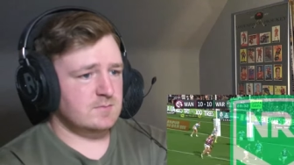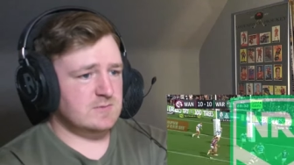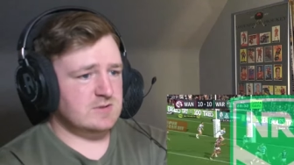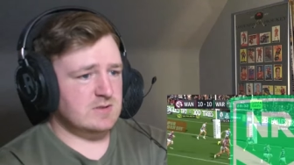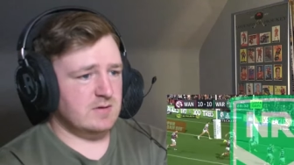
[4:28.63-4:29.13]

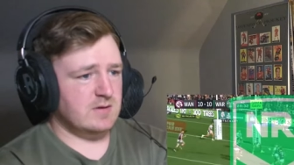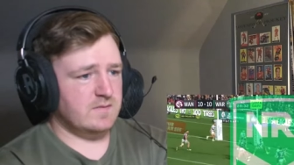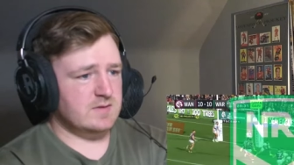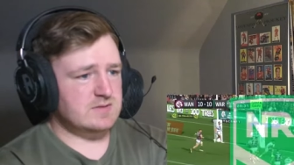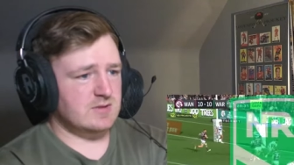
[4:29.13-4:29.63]
Cherry
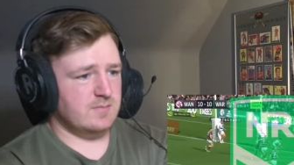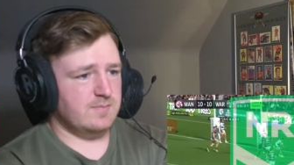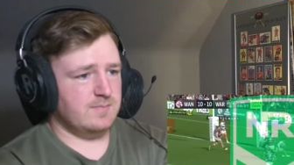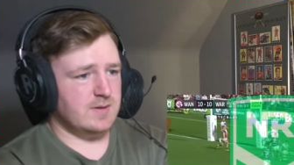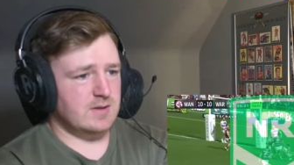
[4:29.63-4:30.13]
Evans and
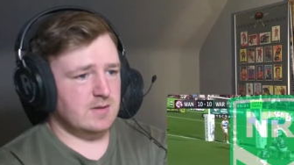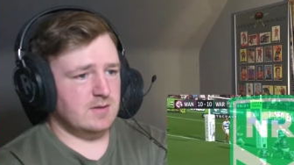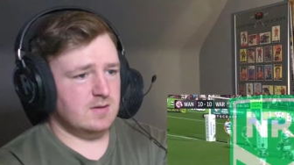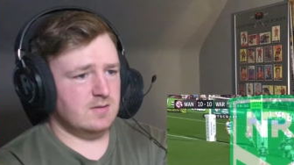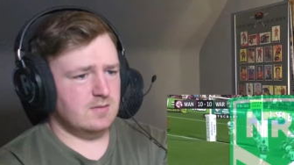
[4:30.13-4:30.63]
a
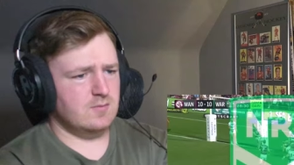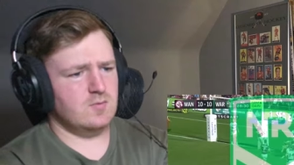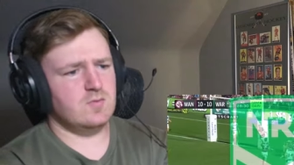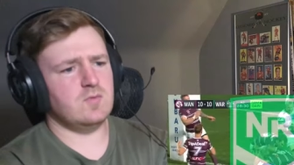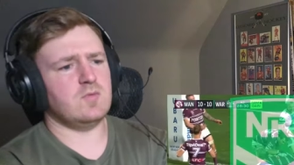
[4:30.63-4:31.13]

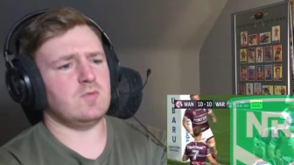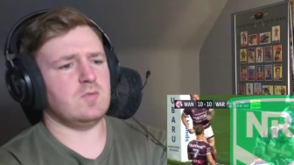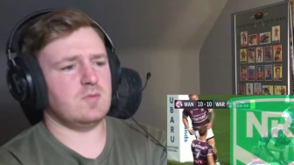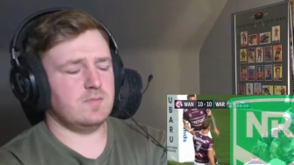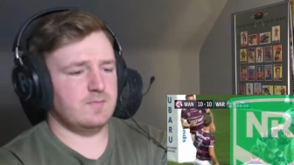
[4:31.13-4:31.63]

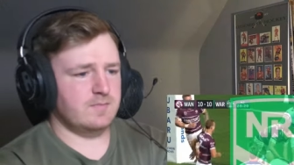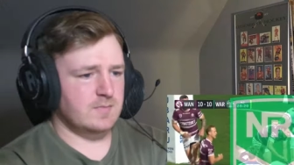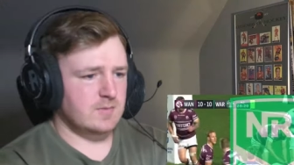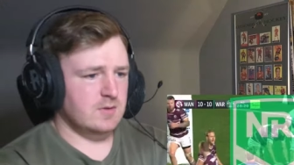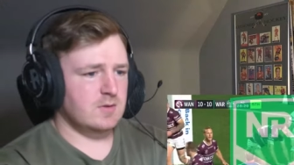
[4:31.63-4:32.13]
ball.
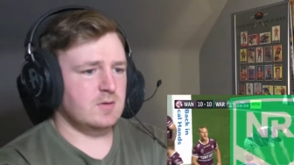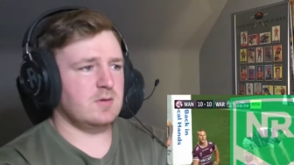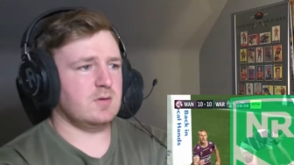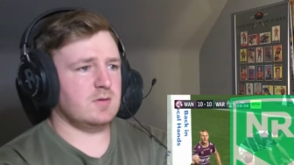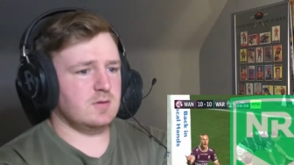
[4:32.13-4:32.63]

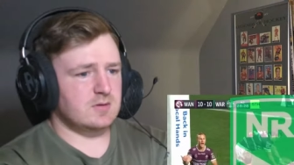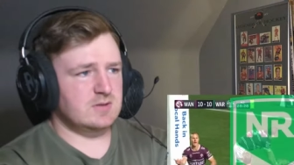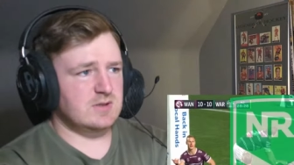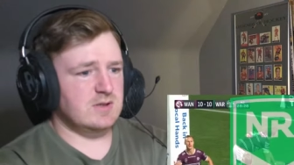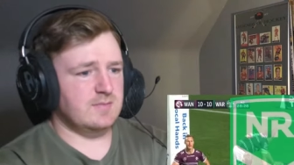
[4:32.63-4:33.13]

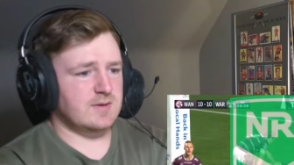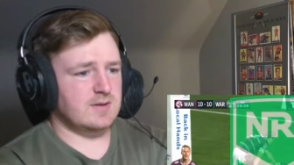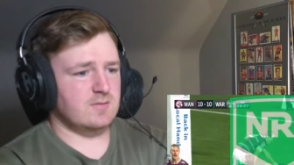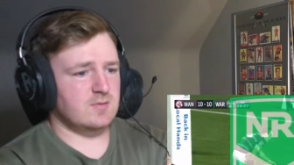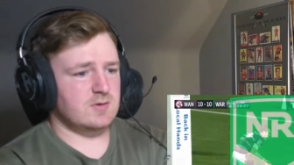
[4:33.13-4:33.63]
Good D by
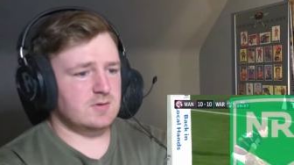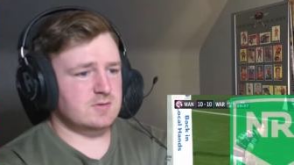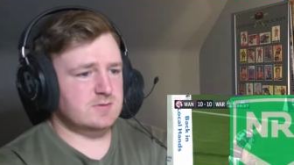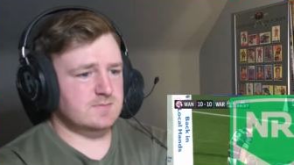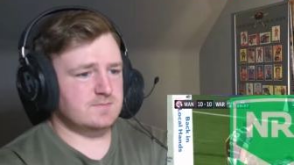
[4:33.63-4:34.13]
the Warriors.